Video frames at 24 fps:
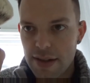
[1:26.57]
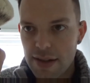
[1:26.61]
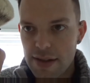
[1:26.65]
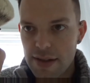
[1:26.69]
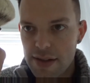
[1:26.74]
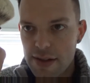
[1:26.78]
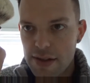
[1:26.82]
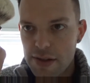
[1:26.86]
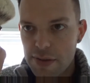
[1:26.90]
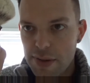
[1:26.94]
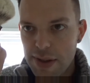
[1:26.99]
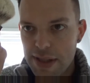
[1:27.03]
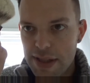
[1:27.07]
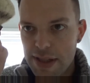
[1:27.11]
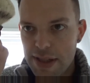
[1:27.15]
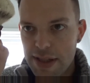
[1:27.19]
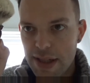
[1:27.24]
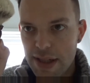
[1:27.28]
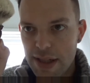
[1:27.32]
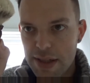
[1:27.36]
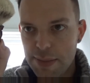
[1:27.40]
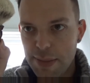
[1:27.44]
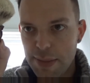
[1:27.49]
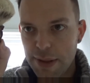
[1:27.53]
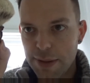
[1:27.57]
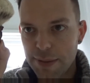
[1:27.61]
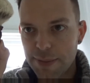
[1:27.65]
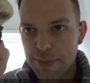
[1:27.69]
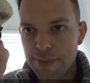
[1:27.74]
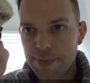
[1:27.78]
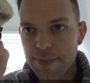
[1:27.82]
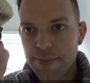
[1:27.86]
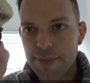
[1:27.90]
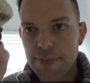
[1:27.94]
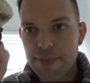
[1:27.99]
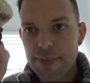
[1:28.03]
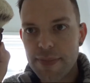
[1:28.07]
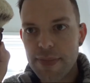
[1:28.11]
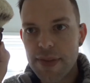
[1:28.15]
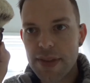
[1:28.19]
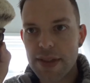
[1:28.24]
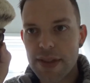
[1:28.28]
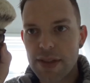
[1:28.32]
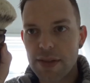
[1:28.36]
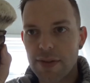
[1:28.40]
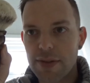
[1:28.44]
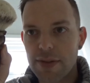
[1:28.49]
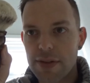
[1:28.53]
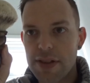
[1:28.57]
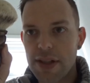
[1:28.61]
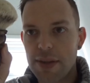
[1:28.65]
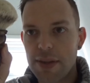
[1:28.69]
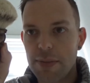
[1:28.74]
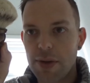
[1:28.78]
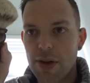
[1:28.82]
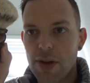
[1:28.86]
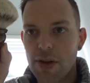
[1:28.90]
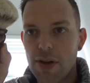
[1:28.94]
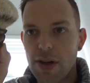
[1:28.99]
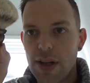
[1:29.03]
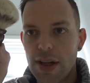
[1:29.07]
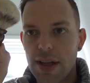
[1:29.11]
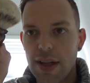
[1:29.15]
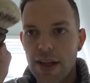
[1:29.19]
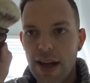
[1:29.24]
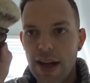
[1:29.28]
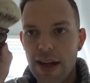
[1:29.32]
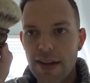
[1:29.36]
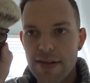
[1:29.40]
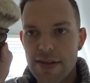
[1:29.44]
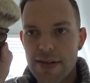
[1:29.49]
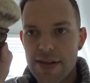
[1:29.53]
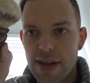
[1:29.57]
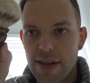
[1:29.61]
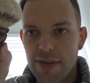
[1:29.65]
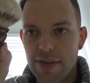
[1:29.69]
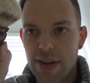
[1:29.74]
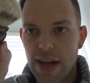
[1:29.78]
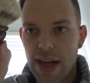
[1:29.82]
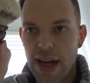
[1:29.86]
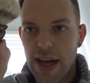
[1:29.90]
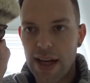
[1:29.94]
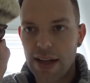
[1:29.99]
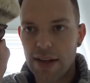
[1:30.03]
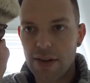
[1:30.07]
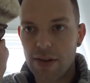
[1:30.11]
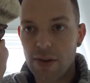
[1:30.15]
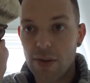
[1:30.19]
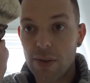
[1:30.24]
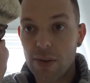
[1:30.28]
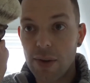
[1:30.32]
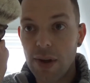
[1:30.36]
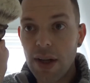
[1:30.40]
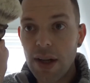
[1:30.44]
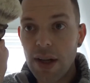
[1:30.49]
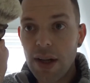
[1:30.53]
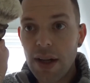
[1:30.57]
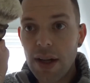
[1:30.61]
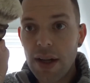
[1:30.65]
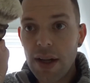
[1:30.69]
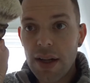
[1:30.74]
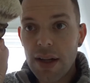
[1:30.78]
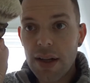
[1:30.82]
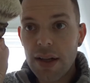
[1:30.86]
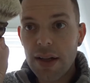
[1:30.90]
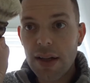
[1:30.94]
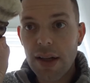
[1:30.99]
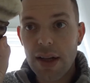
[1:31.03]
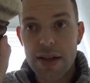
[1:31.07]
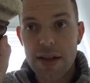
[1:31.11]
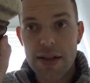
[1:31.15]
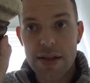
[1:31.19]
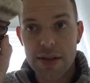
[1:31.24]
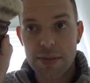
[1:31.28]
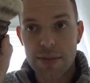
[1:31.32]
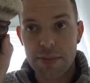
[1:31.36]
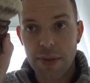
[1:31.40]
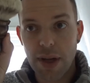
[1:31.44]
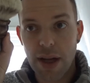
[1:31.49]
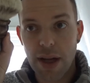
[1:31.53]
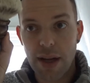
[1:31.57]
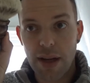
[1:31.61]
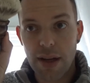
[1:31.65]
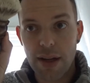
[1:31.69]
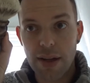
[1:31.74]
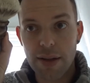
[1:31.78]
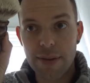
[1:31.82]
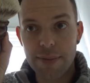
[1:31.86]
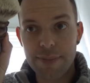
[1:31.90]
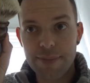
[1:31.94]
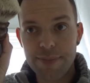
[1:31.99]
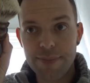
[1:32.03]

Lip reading: It's the 26mm Silvertip knot in an L7 handle, custom colour